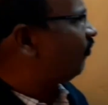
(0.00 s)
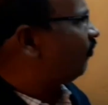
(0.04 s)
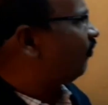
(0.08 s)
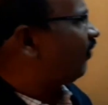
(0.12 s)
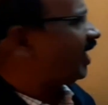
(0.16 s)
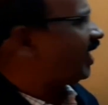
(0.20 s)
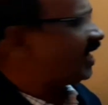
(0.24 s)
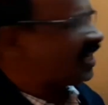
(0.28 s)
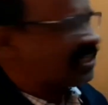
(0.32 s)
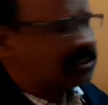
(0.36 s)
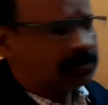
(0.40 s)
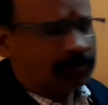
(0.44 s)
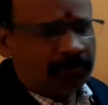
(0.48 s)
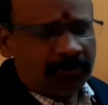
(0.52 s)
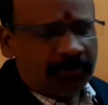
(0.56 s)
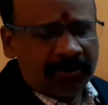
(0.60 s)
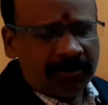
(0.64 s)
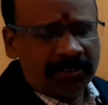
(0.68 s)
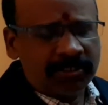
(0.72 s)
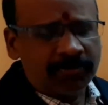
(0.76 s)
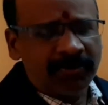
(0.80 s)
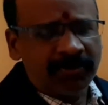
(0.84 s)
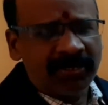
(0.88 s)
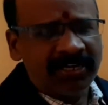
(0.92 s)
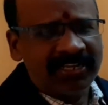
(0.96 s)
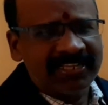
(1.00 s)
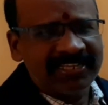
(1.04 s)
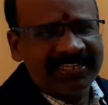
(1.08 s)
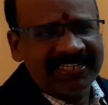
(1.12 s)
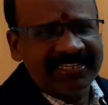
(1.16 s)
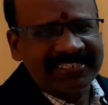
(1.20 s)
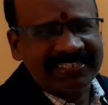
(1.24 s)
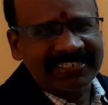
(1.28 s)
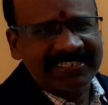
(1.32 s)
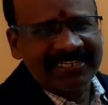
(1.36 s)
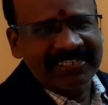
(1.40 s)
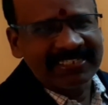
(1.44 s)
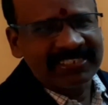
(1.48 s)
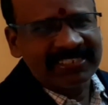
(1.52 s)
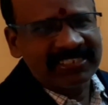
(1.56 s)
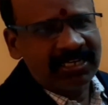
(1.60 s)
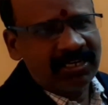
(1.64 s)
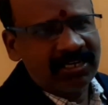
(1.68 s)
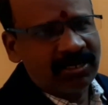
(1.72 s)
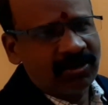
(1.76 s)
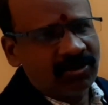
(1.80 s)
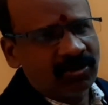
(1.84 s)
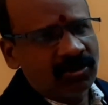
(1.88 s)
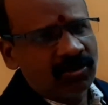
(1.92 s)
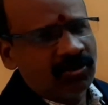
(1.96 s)
financial management is
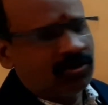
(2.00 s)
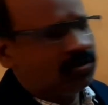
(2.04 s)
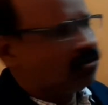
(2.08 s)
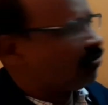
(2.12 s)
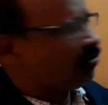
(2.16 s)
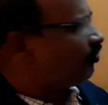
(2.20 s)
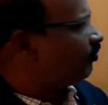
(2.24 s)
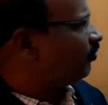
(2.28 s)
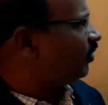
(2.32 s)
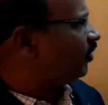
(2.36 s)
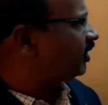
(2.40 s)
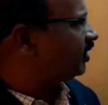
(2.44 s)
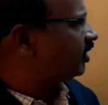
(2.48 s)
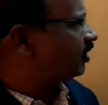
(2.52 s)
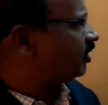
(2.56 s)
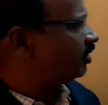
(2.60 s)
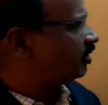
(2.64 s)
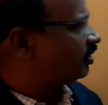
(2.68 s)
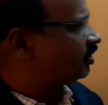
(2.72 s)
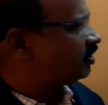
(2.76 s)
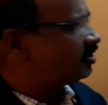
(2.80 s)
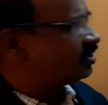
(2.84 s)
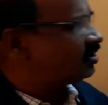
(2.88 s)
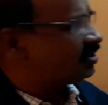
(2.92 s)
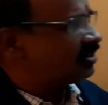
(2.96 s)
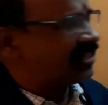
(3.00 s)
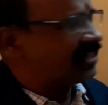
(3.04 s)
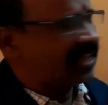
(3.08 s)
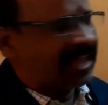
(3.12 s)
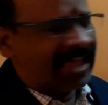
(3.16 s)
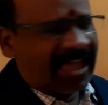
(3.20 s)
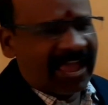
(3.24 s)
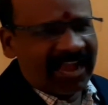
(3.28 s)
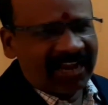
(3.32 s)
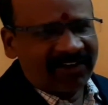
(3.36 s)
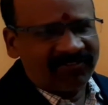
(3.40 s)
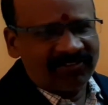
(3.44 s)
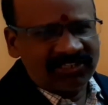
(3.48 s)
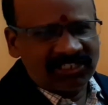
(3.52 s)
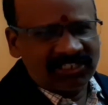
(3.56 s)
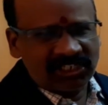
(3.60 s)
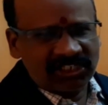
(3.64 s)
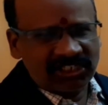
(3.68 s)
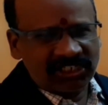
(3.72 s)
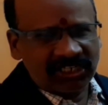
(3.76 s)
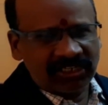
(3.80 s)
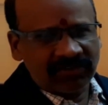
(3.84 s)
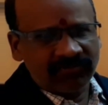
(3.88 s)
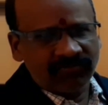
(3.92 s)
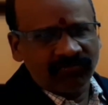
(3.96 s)
concerned with the
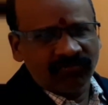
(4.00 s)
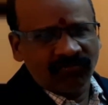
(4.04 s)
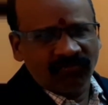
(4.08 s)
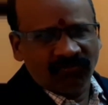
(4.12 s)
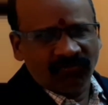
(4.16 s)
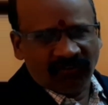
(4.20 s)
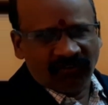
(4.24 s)
acquisition,